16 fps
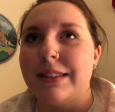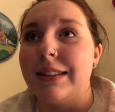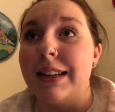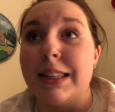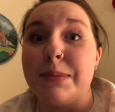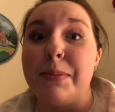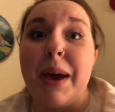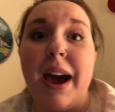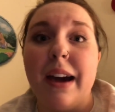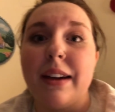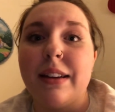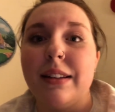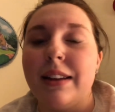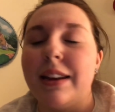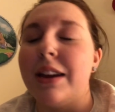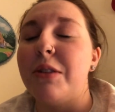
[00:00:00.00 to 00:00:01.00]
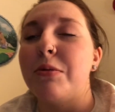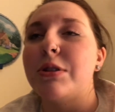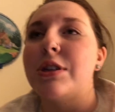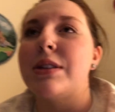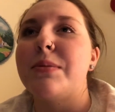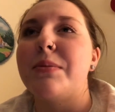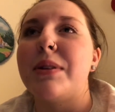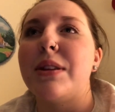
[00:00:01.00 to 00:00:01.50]
it's back. It was
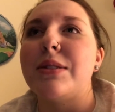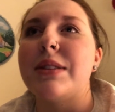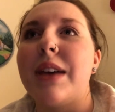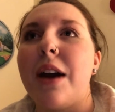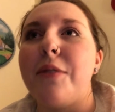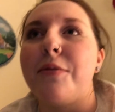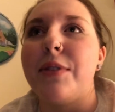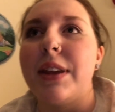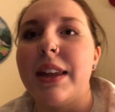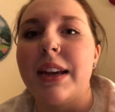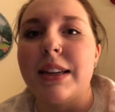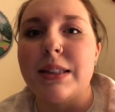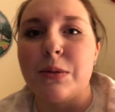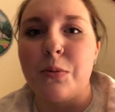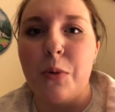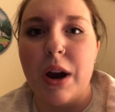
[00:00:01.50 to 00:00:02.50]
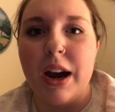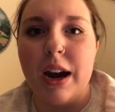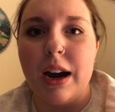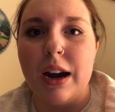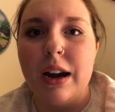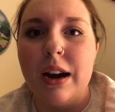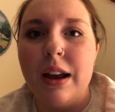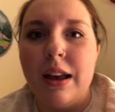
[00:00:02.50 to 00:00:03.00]
just one of those gut feelings
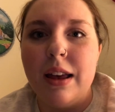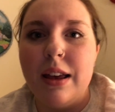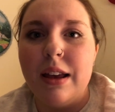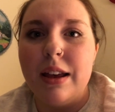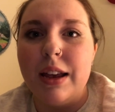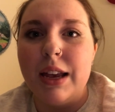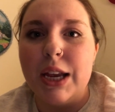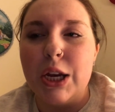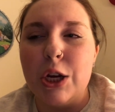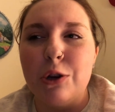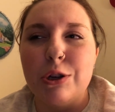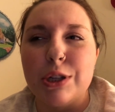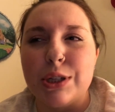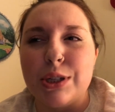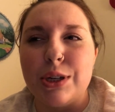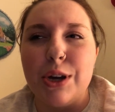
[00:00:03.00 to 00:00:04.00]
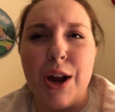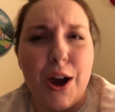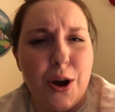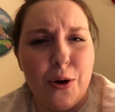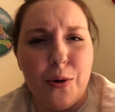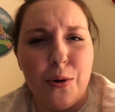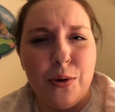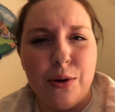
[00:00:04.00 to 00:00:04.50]
where you just
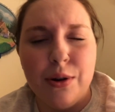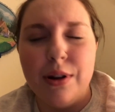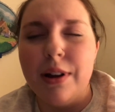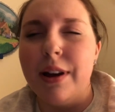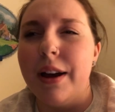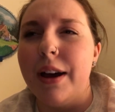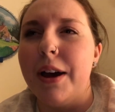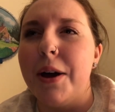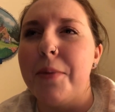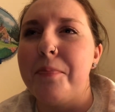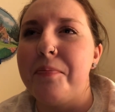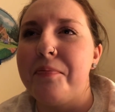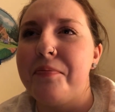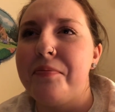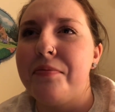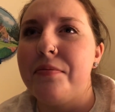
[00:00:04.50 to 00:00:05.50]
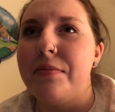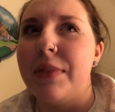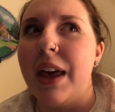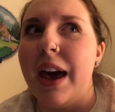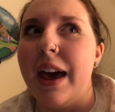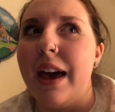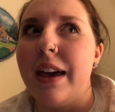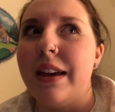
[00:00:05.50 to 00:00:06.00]
know
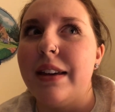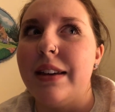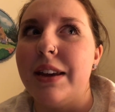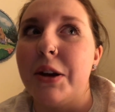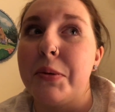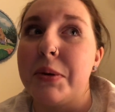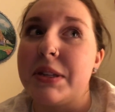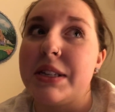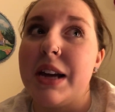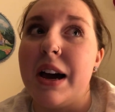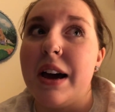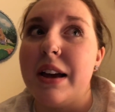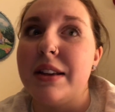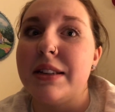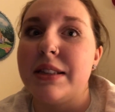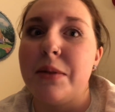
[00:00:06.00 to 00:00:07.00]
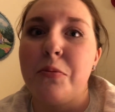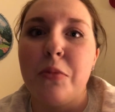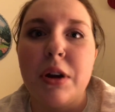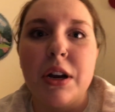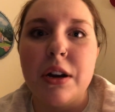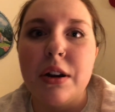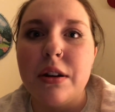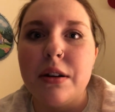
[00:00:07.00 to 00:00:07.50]
that, it's not some
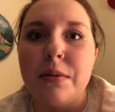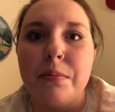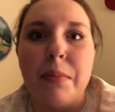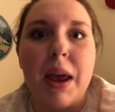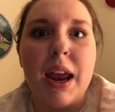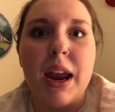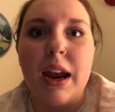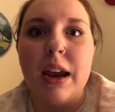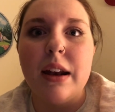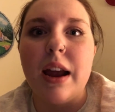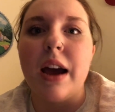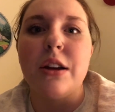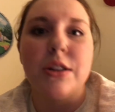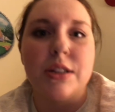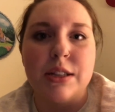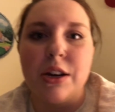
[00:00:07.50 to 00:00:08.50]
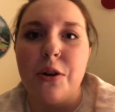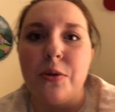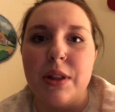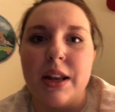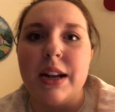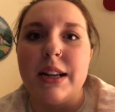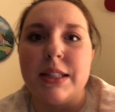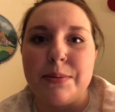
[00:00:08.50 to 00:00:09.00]
weird pain. I just know
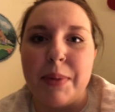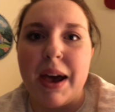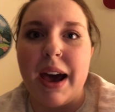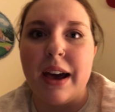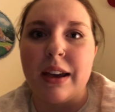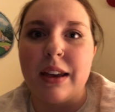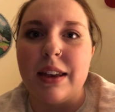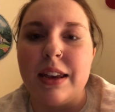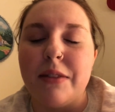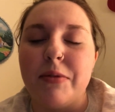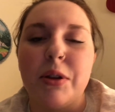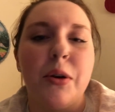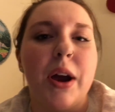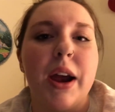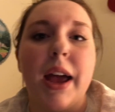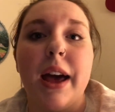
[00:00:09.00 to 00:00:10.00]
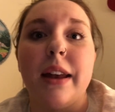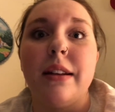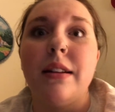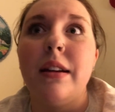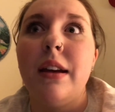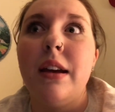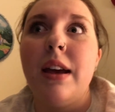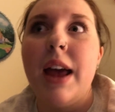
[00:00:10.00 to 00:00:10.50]
that it's back, even though I had,
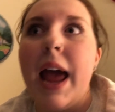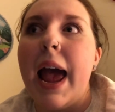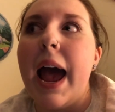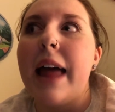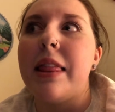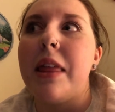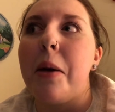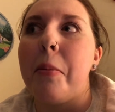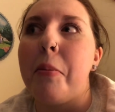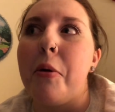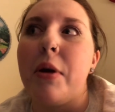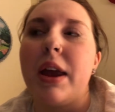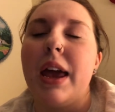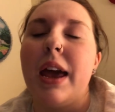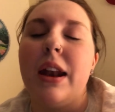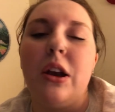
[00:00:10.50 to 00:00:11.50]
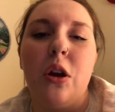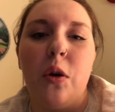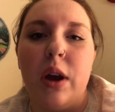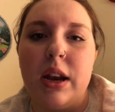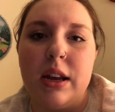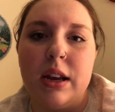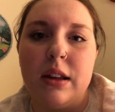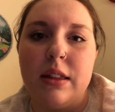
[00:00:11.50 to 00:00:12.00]
at that point, had no
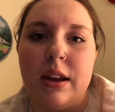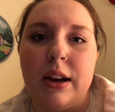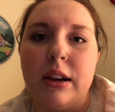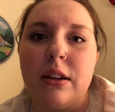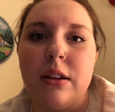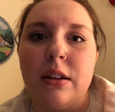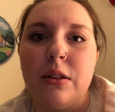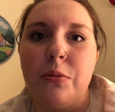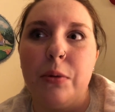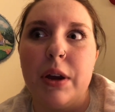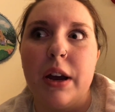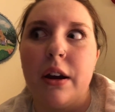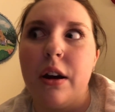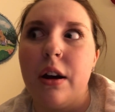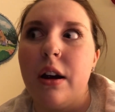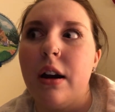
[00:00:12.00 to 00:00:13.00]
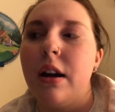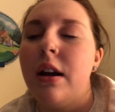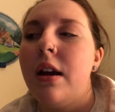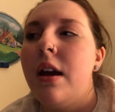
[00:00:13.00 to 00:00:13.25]
idea that it could reoccur.